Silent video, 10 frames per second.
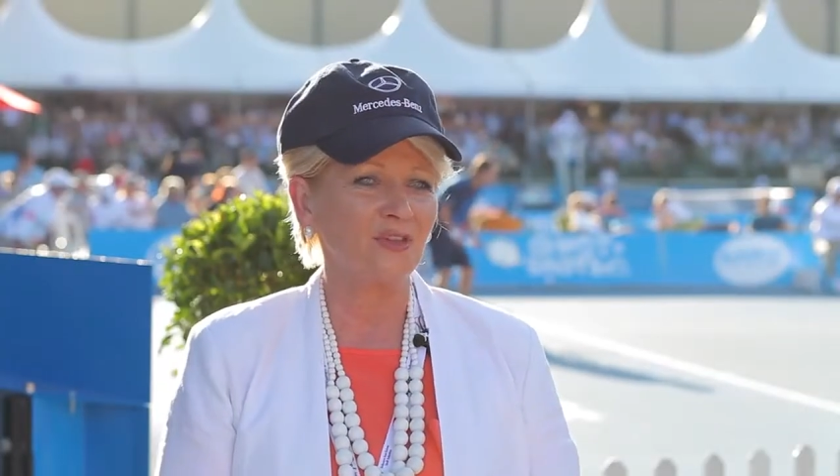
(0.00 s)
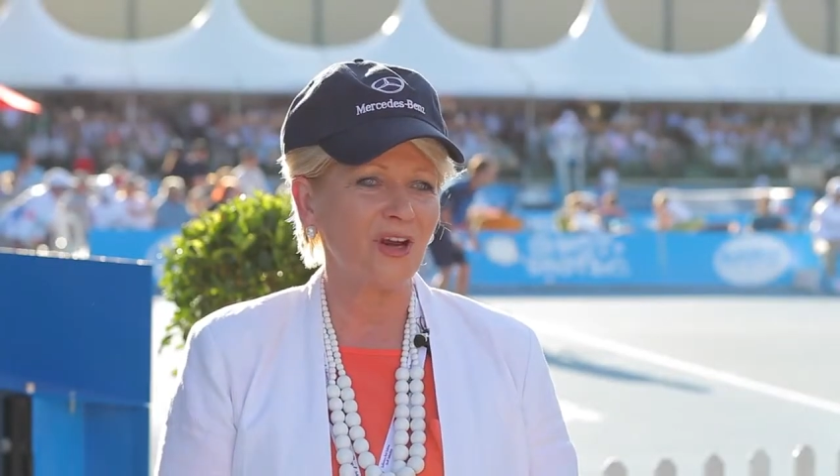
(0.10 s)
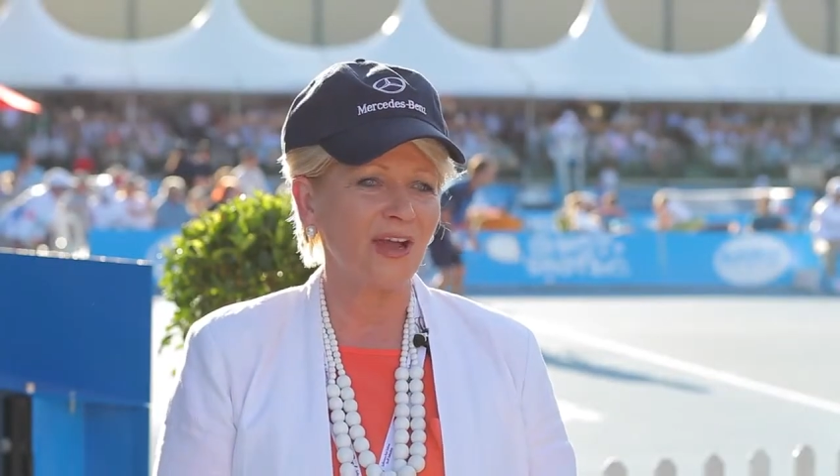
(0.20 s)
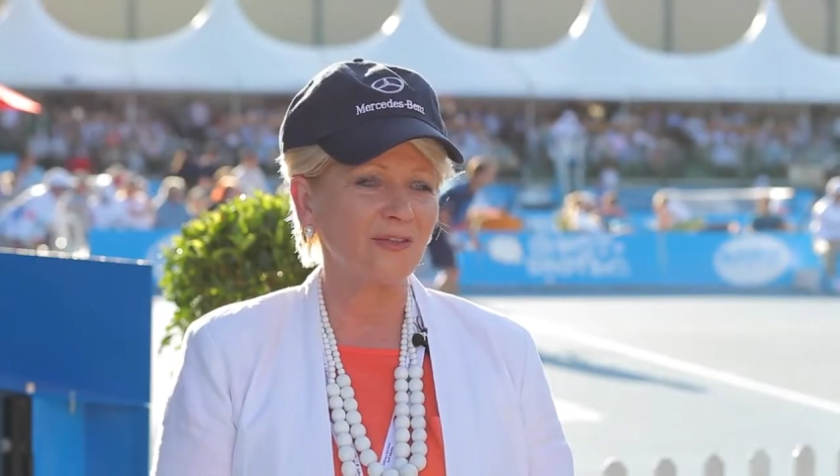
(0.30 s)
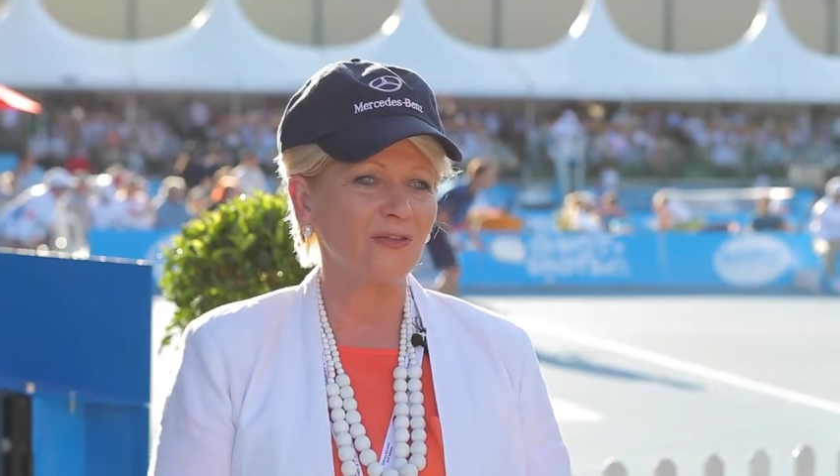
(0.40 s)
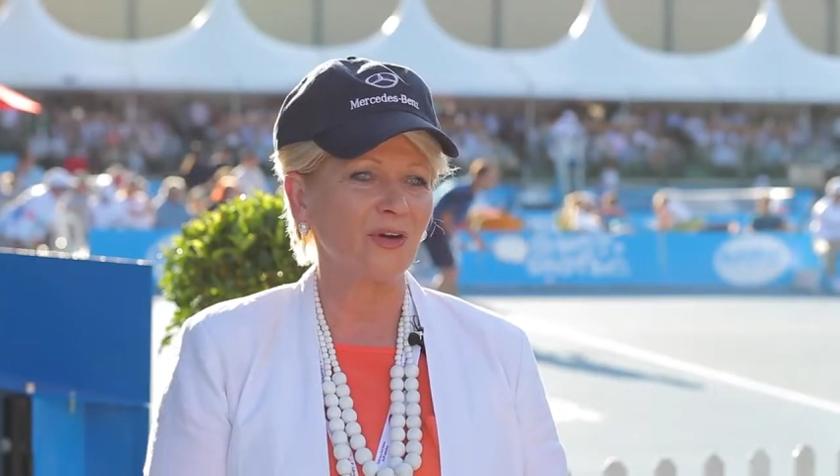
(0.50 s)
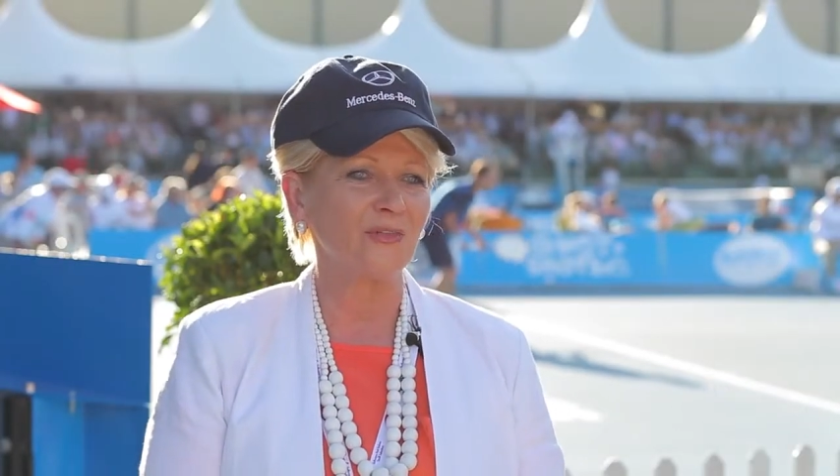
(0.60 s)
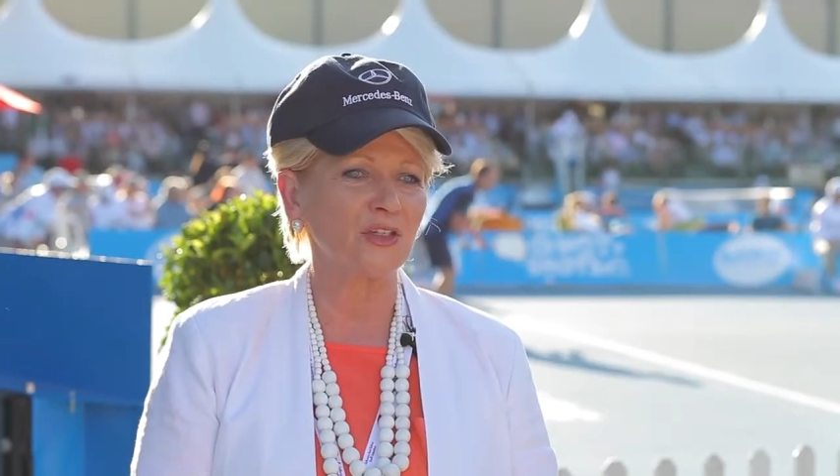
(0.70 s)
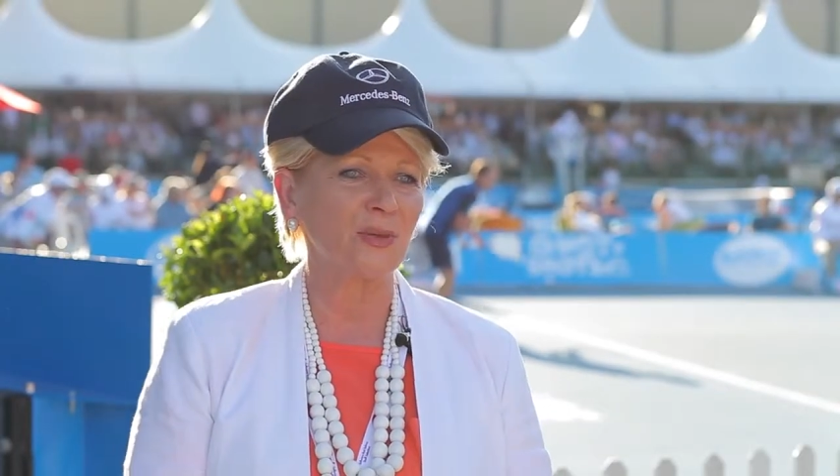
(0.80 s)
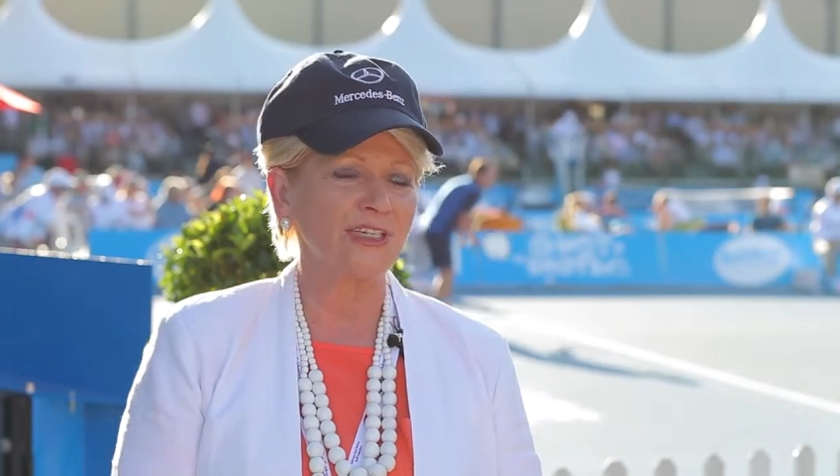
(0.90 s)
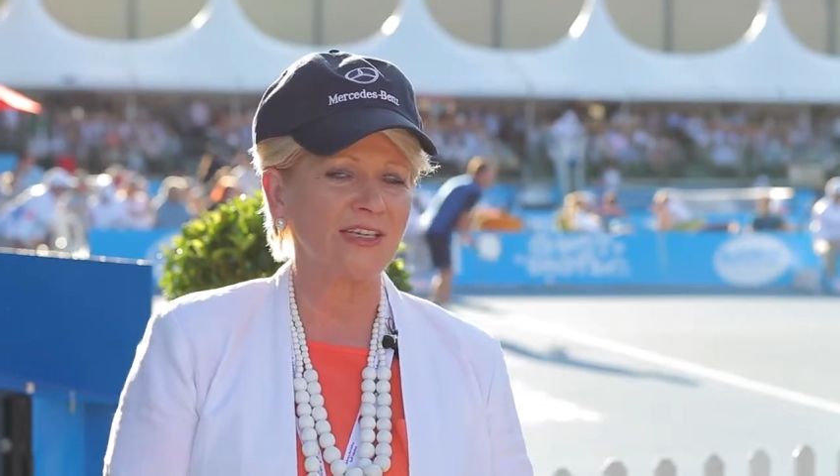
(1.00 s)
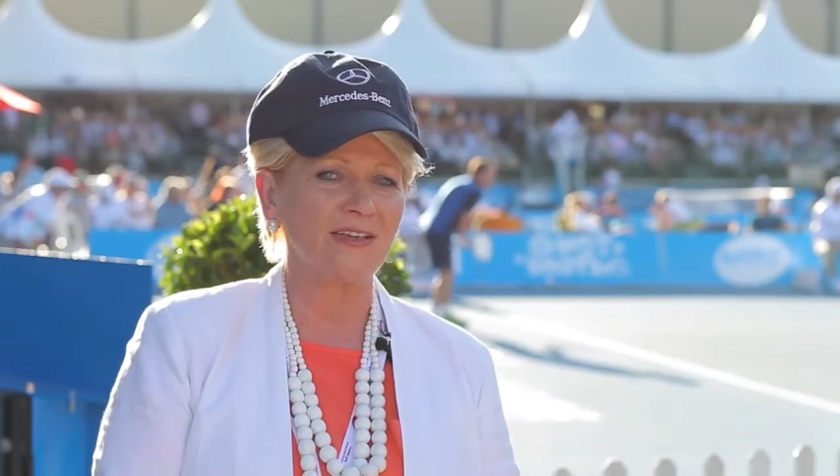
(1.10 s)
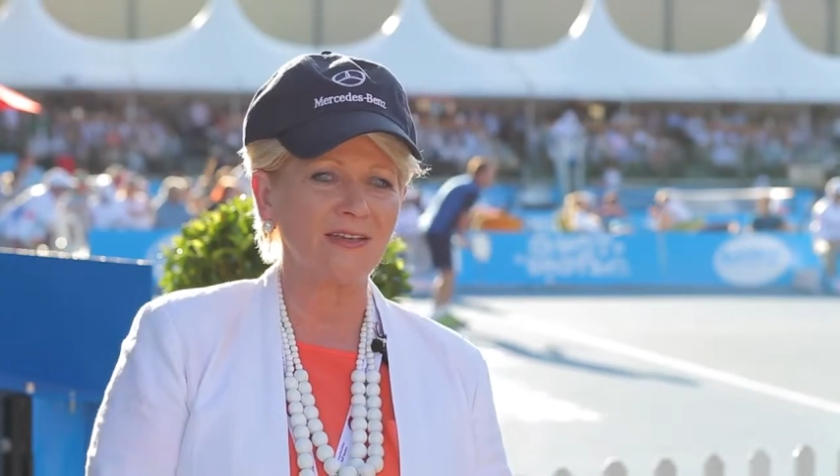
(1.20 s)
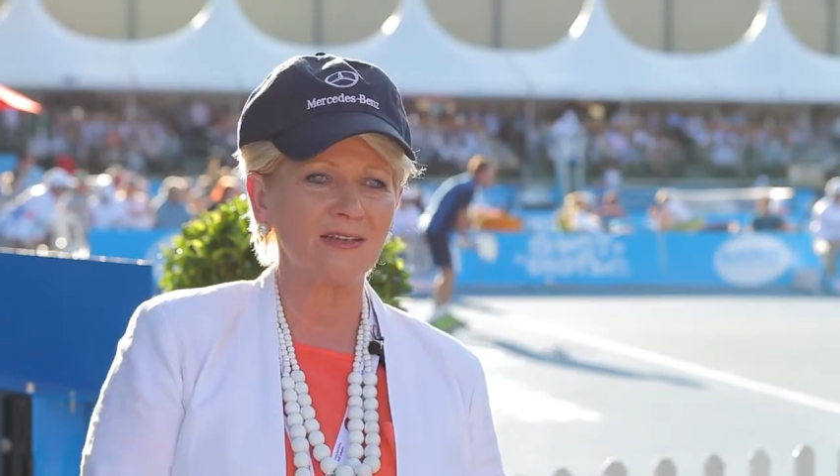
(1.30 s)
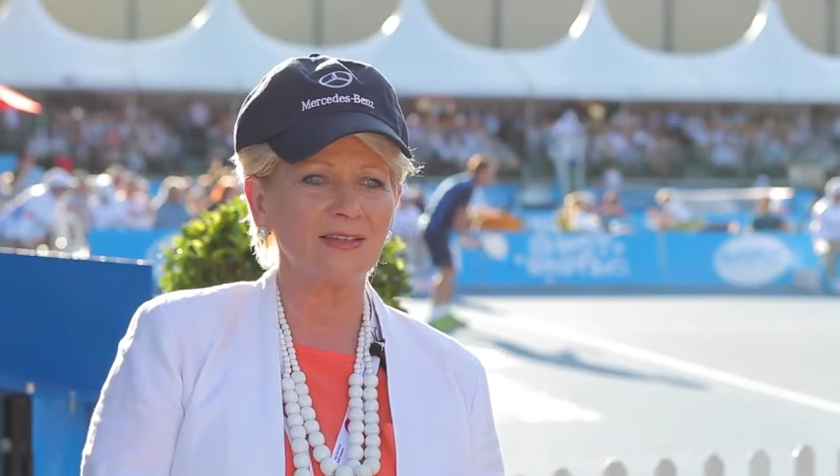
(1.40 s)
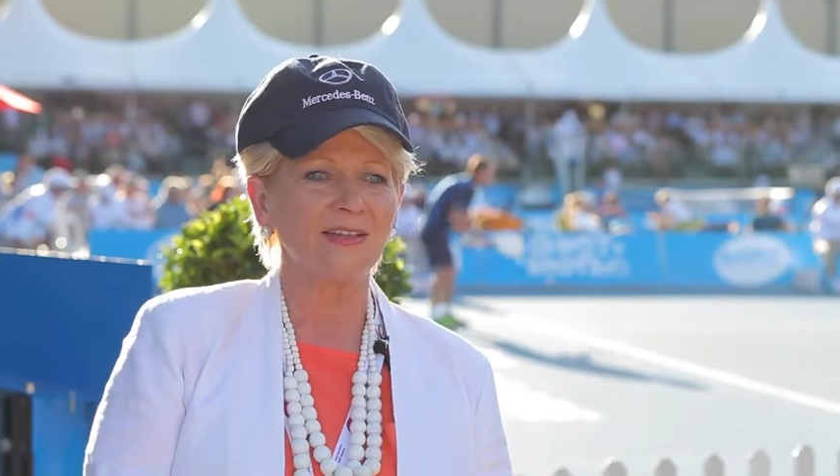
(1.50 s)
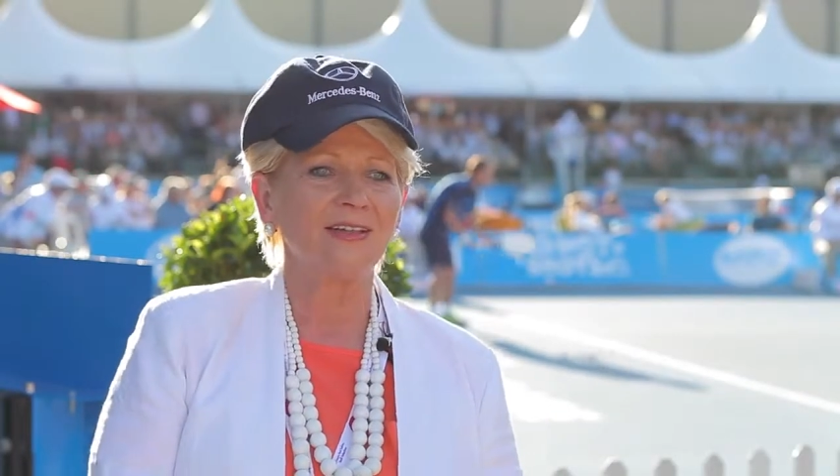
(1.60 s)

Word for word: driver for over 20 years,